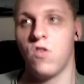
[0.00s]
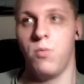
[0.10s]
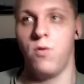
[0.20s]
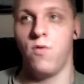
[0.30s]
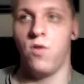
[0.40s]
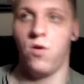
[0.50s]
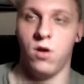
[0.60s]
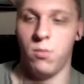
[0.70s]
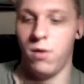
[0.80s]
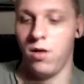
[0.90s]
prove to you
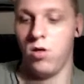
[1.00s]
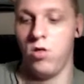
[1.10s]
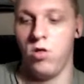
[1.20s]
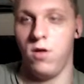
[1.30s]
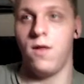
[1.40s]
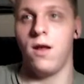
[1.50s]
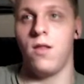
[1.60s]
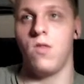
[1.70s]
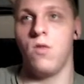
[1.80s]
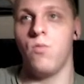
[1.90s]
that by changing that it
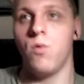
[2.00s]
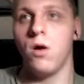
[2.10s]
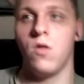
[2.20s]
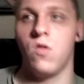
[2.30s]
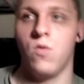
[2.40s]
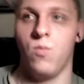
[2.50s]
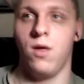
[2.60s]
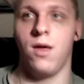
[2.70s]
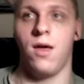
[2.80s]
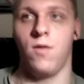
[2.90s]
still works, we can